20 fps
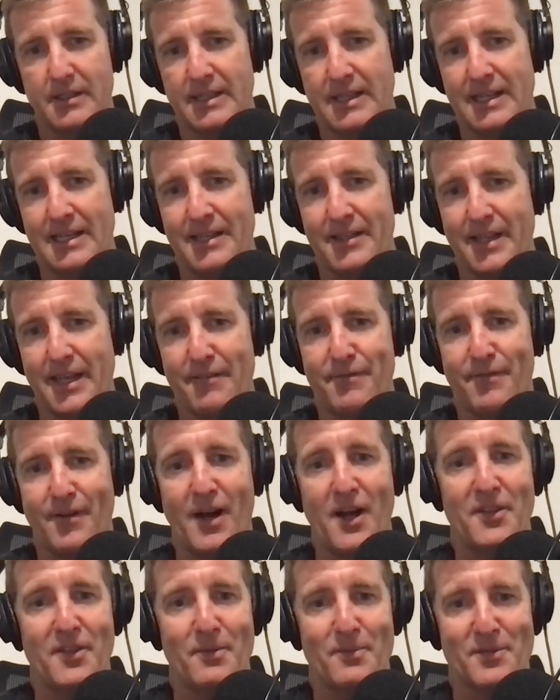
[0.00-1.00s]
and they
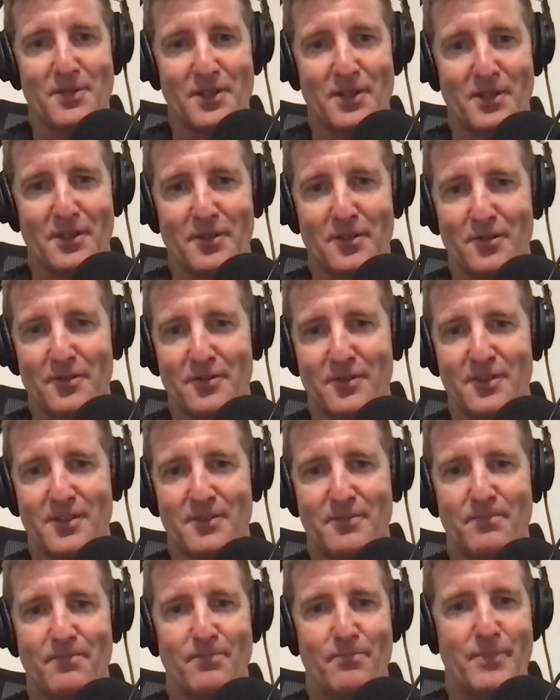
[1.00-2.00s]
find
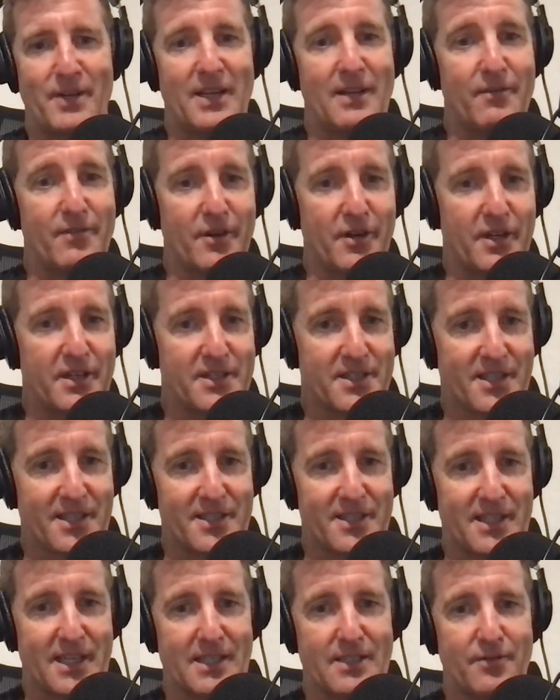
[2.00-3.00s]
themselves being very
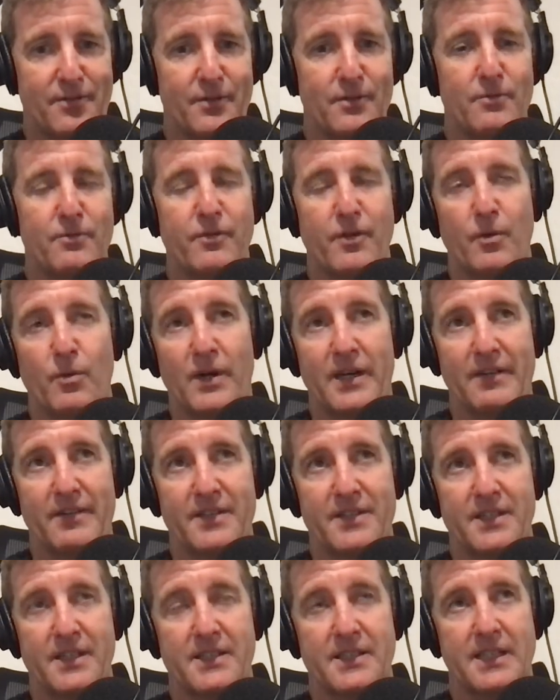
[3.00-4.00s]
successful, for whatever
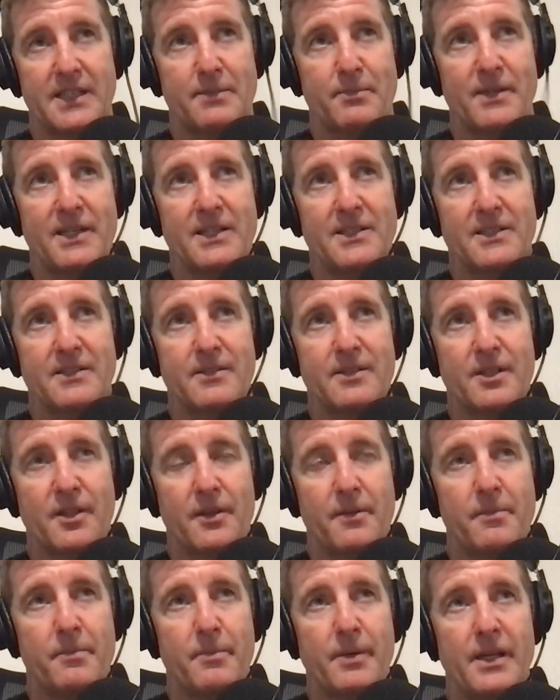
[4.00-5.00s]
success means to
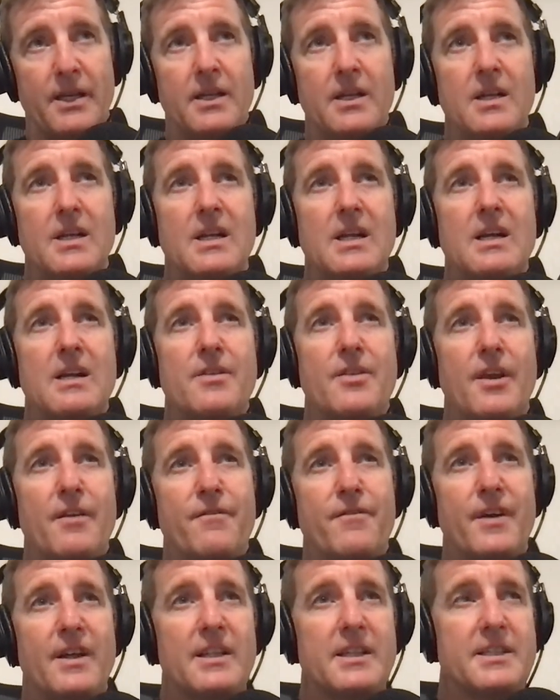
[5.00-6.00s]
them. But they're
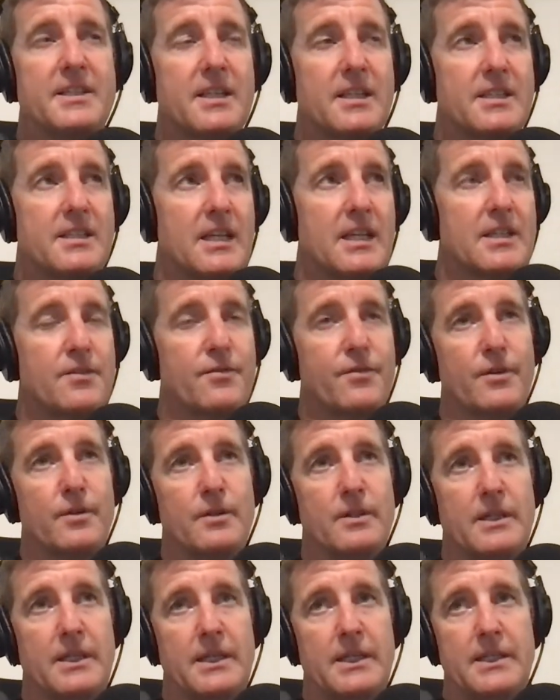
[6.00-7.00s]
fairly
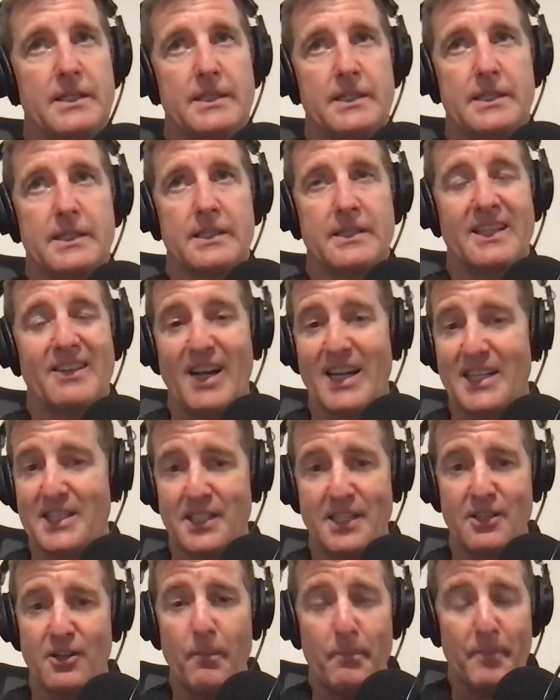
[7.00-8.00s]
successful and they're
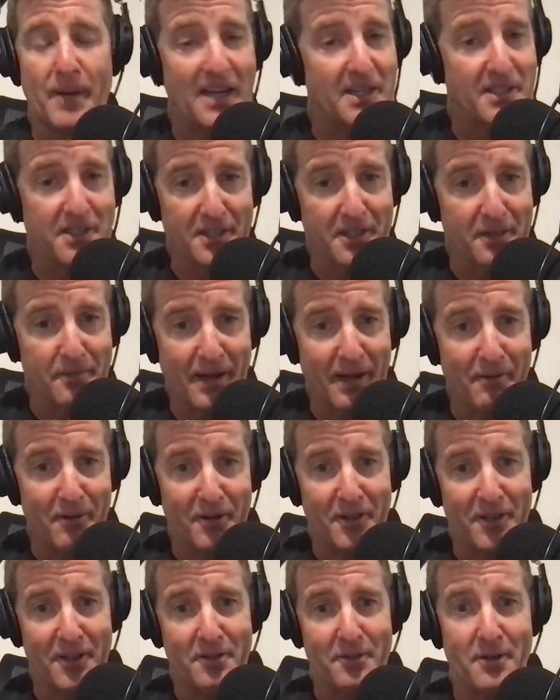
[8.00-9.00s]
actually not passionate about what
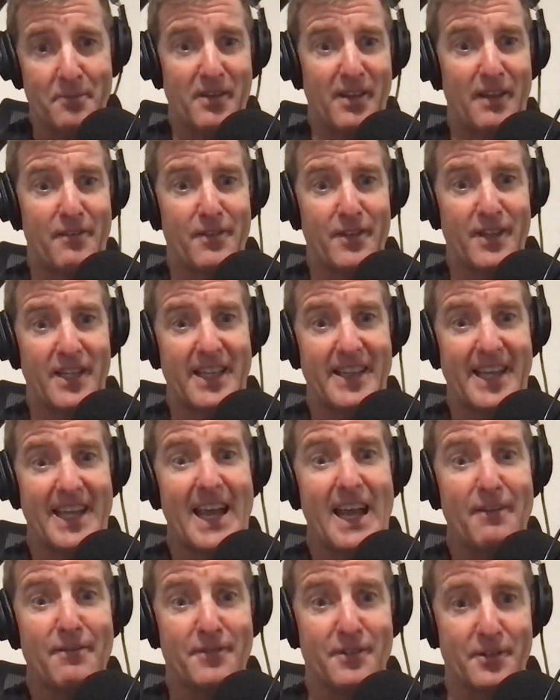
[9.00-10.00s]
they're doing, but they feel like they
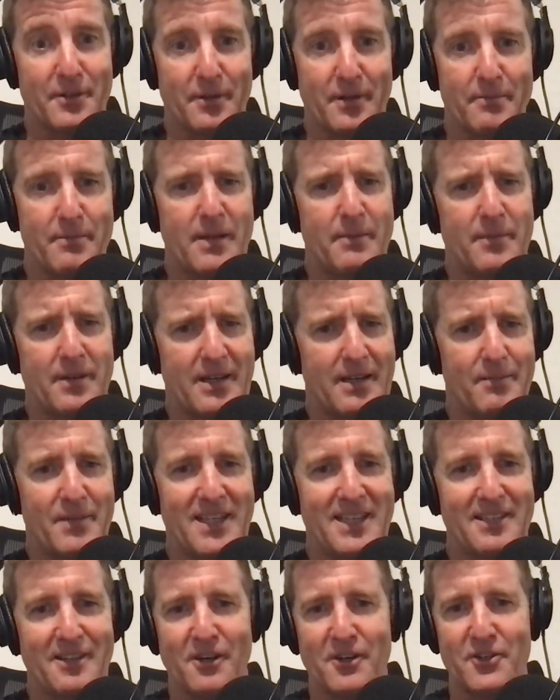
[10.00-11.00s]
have to do it. I
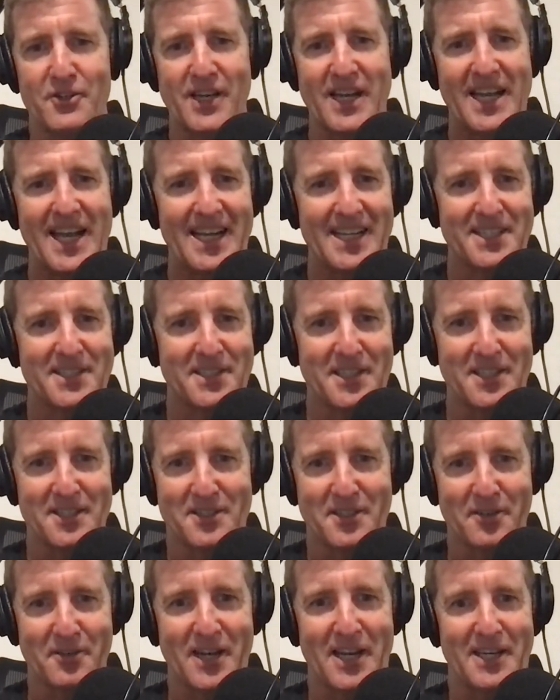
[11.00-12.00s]
mean, Andre Agassi is
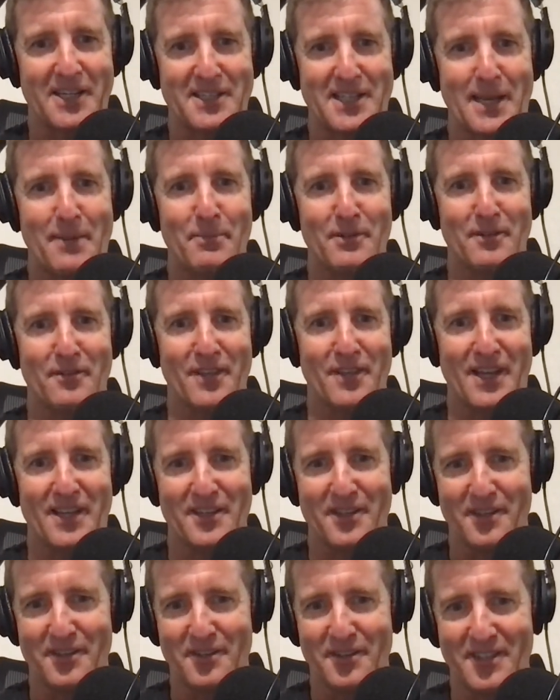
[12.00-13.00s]
a great example of that,
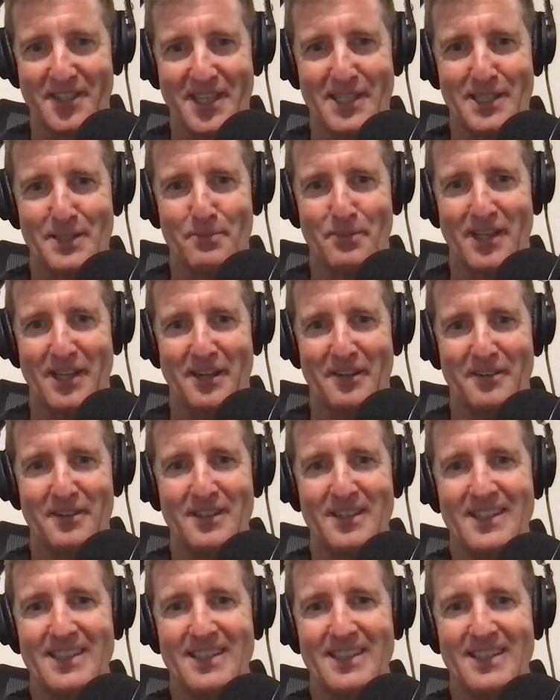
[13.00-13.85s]
the tennis player